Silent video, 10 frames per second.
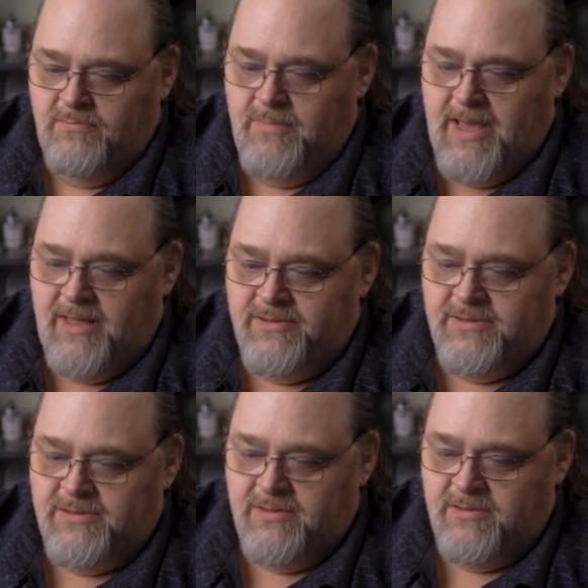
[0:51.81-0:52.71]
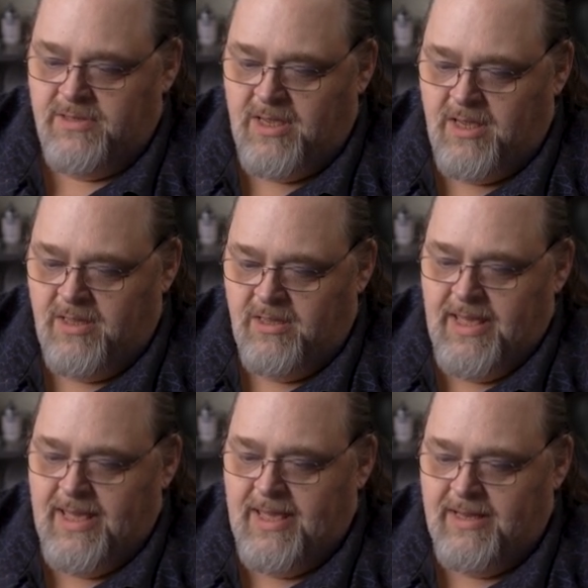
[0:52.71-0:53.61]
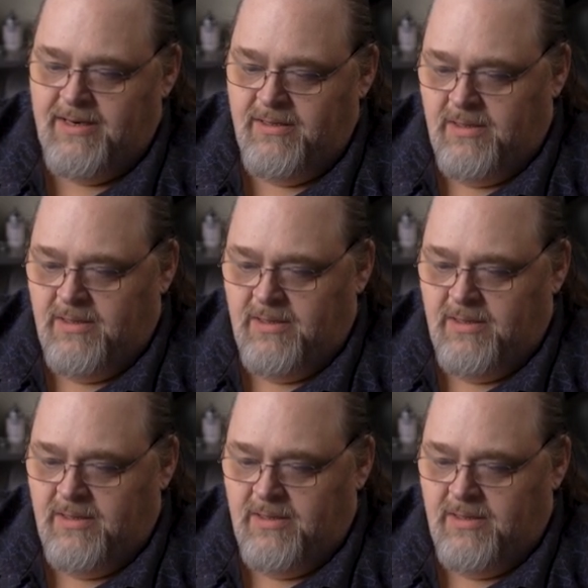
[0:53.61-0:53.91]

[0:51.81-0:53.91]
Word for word: maths.add,